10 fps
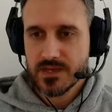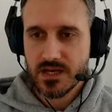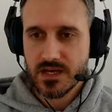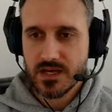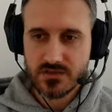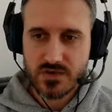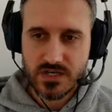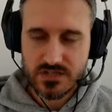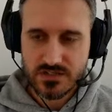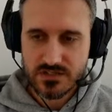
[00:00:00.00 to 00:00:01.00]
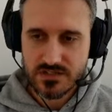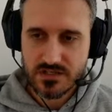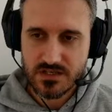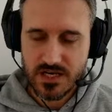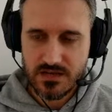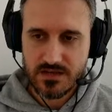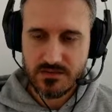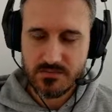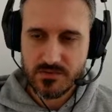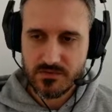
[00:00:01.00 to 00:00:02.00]
and you can actually see I
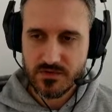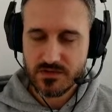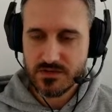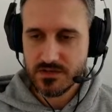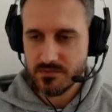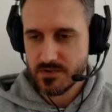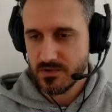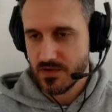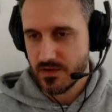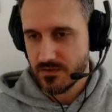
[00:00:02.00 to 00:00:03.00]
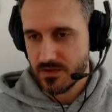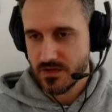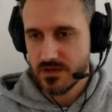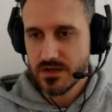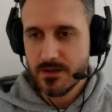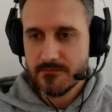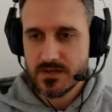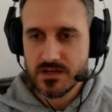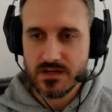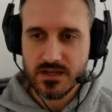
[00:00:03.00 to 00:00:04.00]
am currently in Bulgaria,
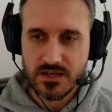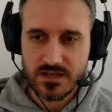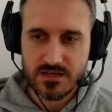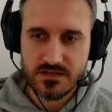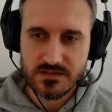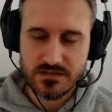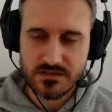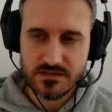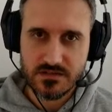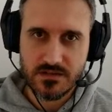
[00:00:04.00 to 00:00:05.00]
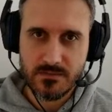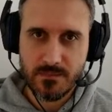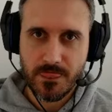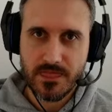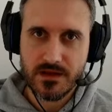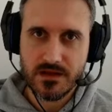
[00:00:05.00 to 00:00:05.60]
and the